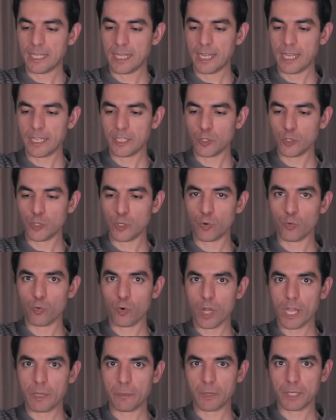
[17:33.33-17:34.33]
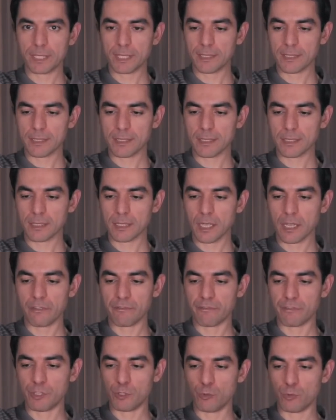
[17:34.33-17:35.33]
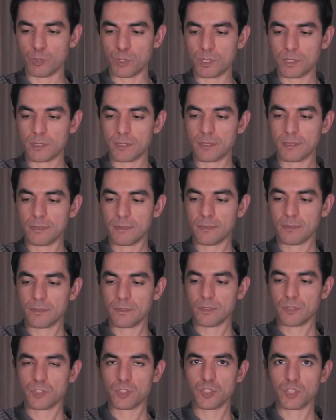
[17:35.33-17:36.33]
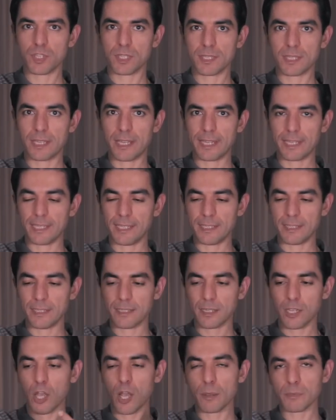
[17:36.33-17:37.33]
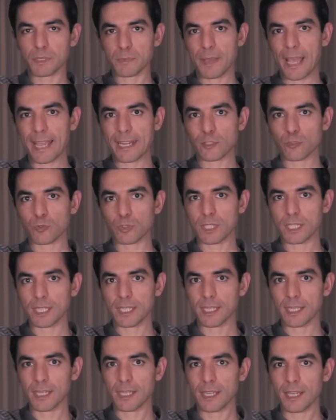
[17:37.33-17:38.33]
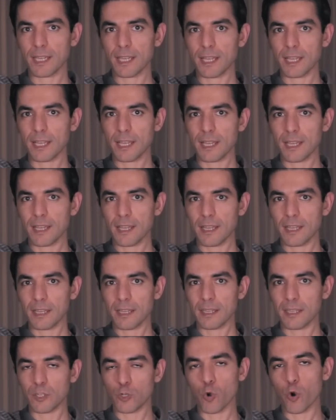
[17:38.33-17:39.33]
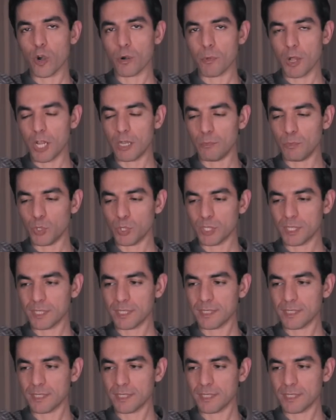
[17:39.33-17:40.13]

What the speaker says: I don't know why, but it's confused. Just like this. It comes back to the normal mode.